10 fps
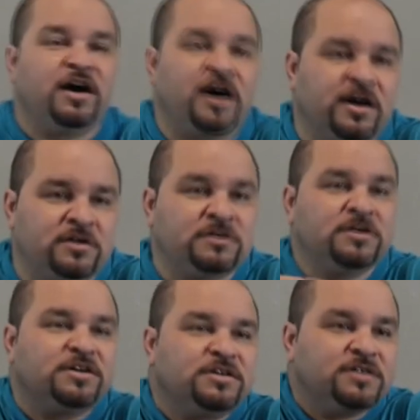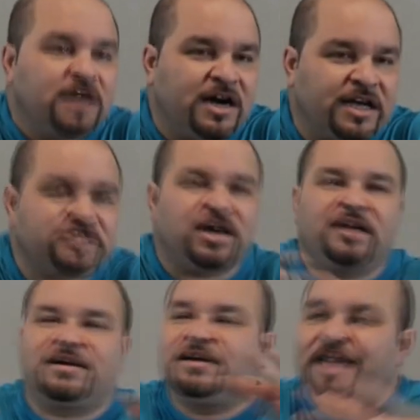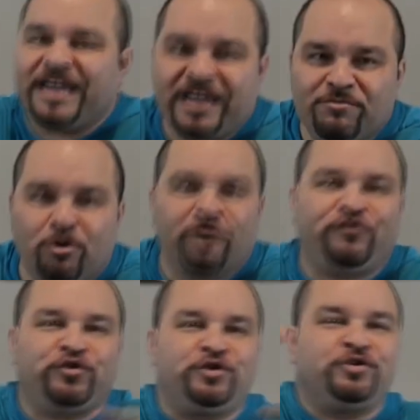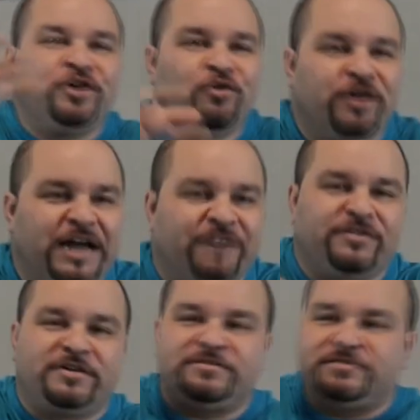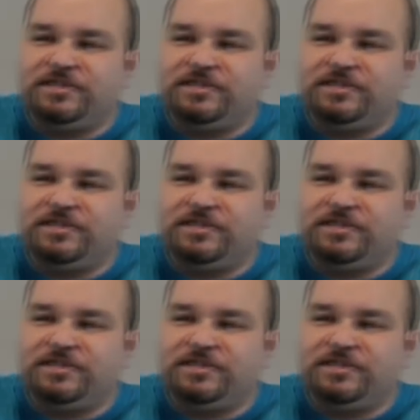Huddle hug each other, eat more food, whatever.